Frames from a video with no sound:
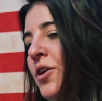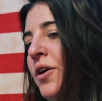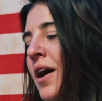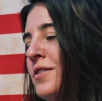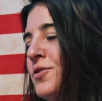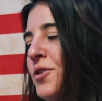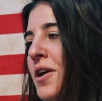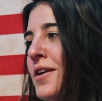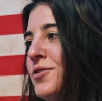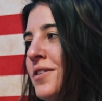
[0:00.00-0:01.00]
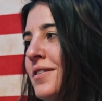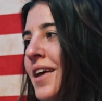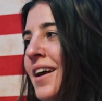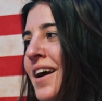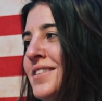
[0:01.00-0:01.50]
God's creation.
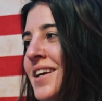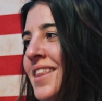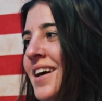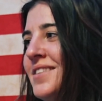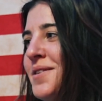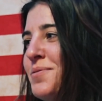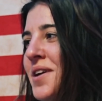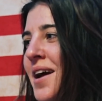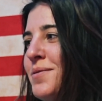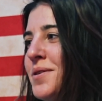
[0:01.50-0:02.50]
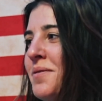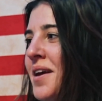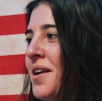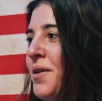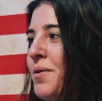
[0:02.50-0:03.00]
Like I say that sometimes. I'm
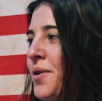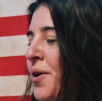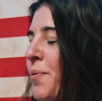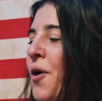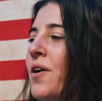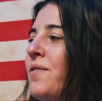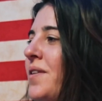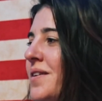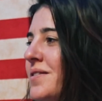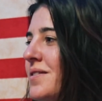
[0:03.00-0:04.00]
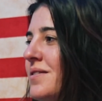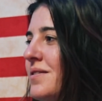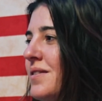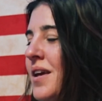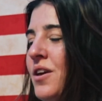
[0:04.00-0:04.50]
like, you're a part of this.
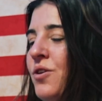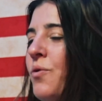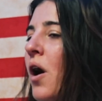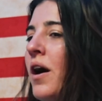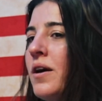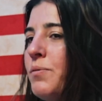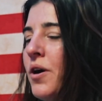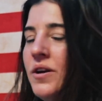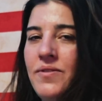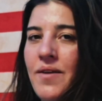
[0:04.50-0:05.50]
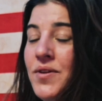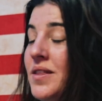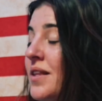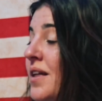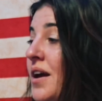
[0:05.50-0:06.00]
Like you are a part of
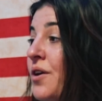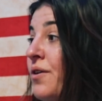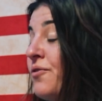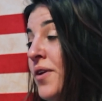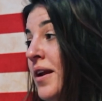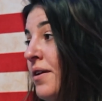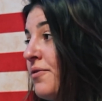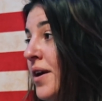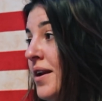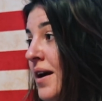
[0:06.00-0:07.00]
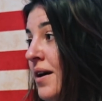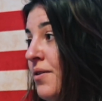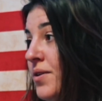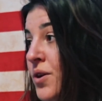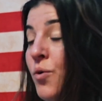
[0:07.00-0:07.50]
everything that you're afraid of right
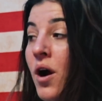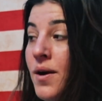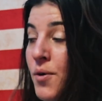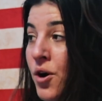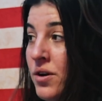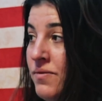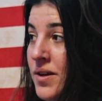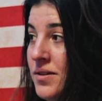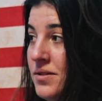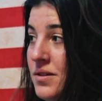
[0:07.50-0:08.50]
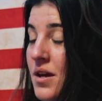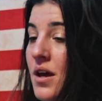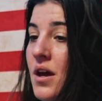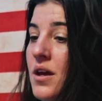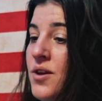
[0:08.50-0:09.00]
now. You are a part of this.
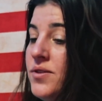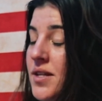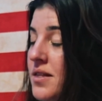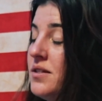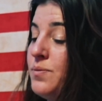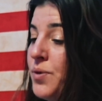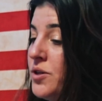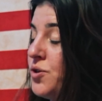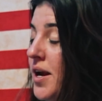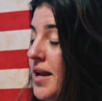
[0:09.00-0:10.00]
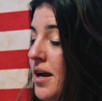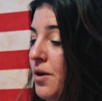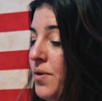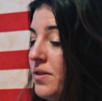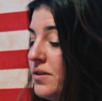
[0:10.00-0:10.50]
You see this bridge right
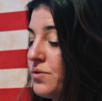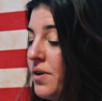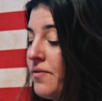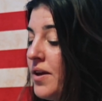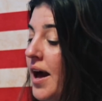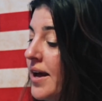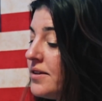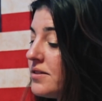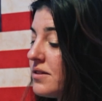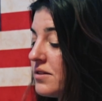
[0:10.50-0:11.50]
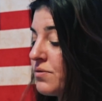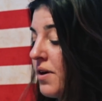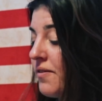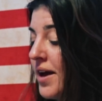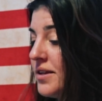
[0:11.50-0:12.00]
here with this rough
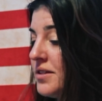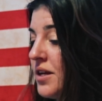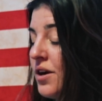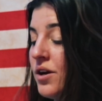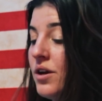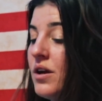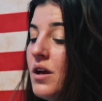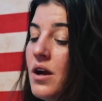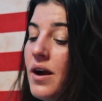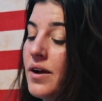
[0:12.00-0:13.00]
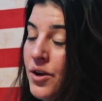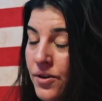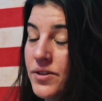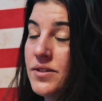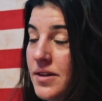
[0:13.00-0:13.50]
ice here.
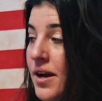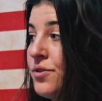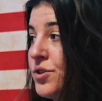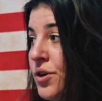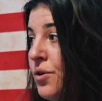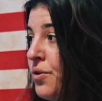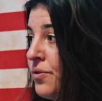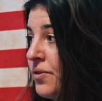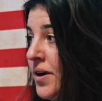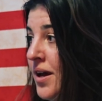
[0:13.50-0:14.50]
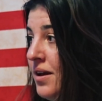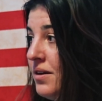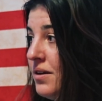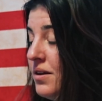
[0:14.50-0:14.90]
You're scared to go over it.